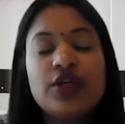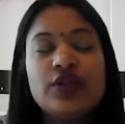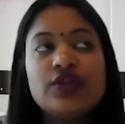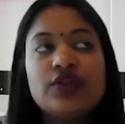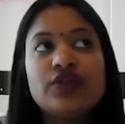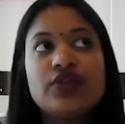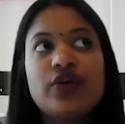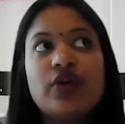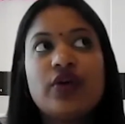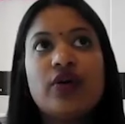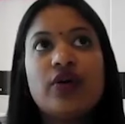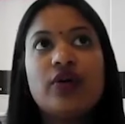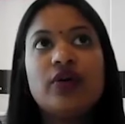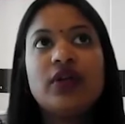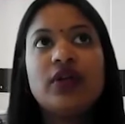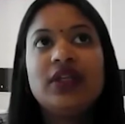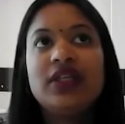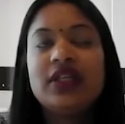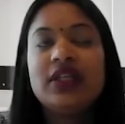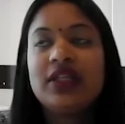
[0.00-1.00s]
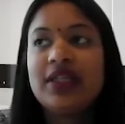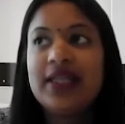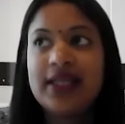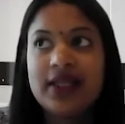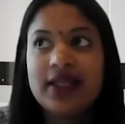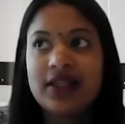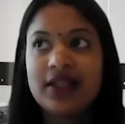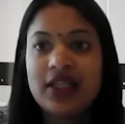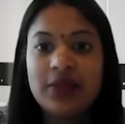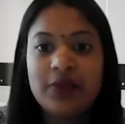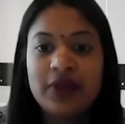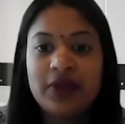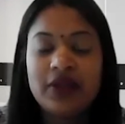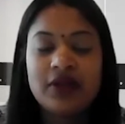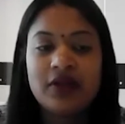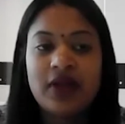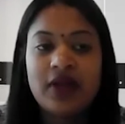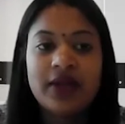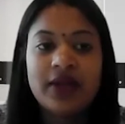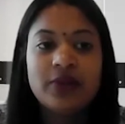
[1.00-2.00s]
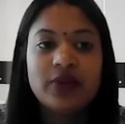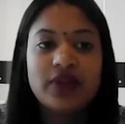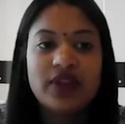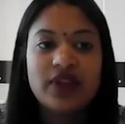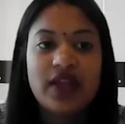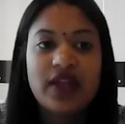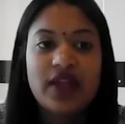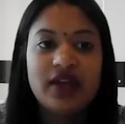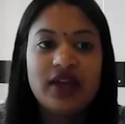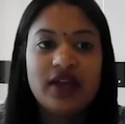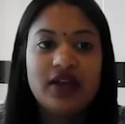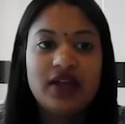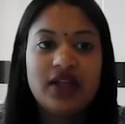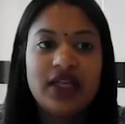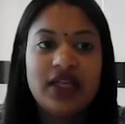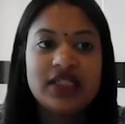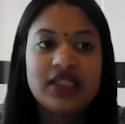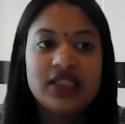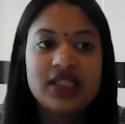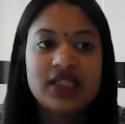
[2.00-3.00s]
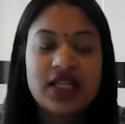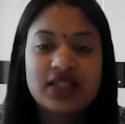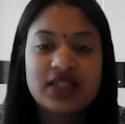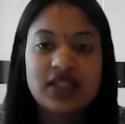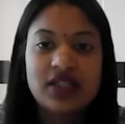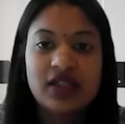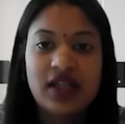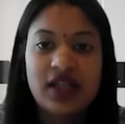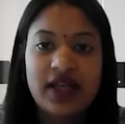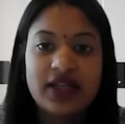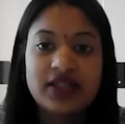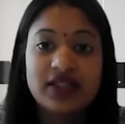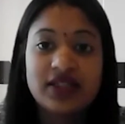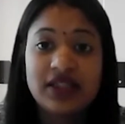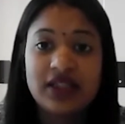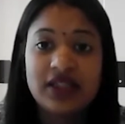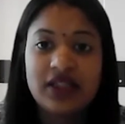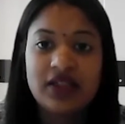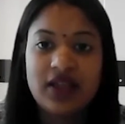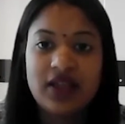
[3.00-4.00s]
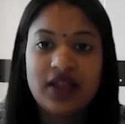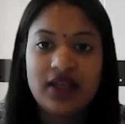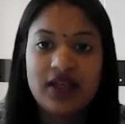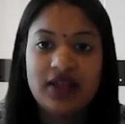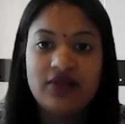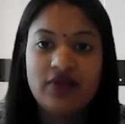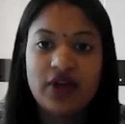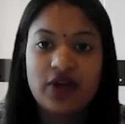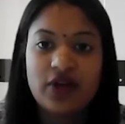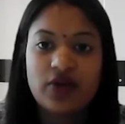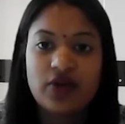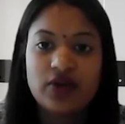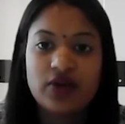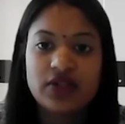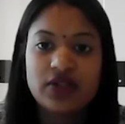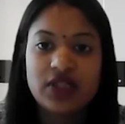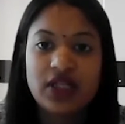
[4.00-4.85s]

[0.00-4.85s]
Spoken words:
So in keeping in line with that, it doesn't like deleting any records.